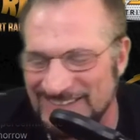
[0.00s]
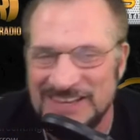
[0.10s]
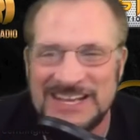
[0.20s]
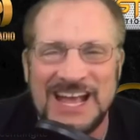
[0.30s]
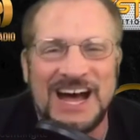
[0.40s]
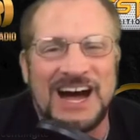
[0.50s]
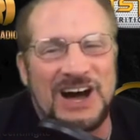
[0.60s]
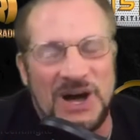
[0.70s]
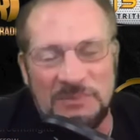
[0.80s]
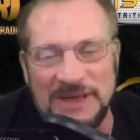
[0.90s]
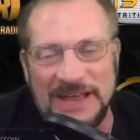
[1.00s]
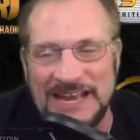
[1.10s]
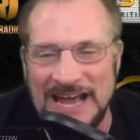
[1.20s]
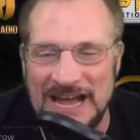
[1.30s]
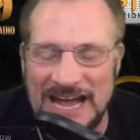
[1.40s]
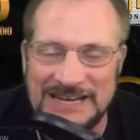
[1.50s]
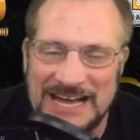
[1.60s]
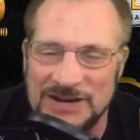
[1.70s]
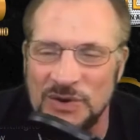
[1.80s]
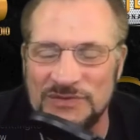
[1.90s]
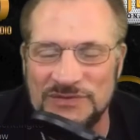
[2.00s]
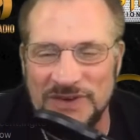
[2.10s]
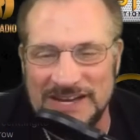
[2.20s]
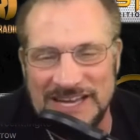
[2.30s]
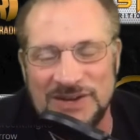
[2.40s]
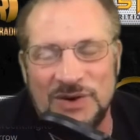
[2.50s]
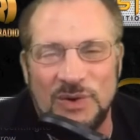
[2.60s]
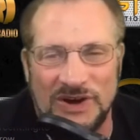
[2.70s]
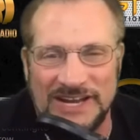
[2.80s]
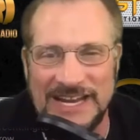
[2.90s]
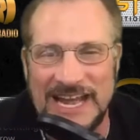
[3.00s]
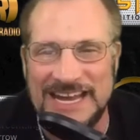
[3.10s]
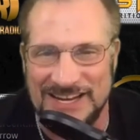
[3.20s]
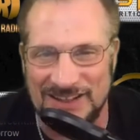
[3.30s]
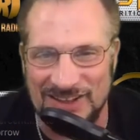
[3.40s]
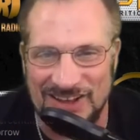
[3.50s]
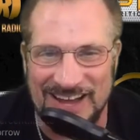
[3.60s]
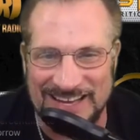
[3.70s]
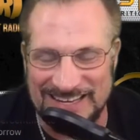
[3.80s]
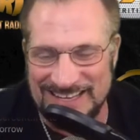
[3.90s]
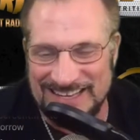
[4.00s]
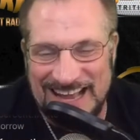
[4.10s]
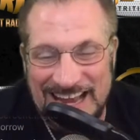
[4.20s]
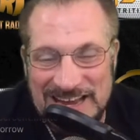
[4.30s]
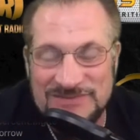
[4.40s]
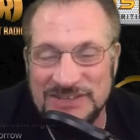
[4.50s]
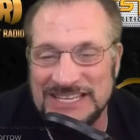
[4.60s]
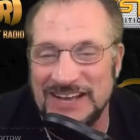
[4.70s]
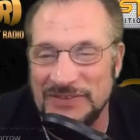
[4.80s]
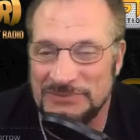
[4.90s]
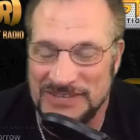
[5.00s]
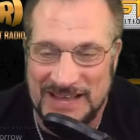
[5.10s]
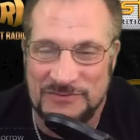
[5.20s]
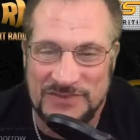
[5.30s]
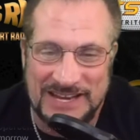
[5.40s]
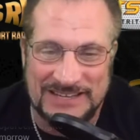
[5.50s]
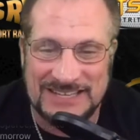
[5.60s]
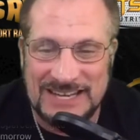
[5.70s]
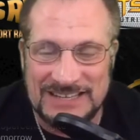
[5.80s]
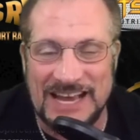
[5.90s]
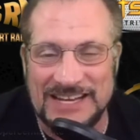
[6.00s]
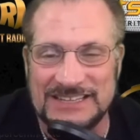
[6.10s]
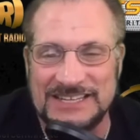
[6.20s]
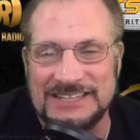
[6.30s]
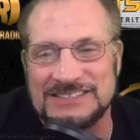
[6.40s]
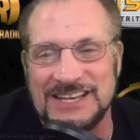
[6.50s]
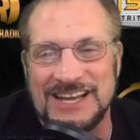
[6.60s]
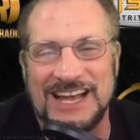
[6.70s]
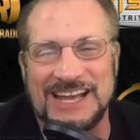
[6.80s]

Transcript: Oh, man, I got fucking horned in a lie. I didn't even tell them to their face. Like, Elisa,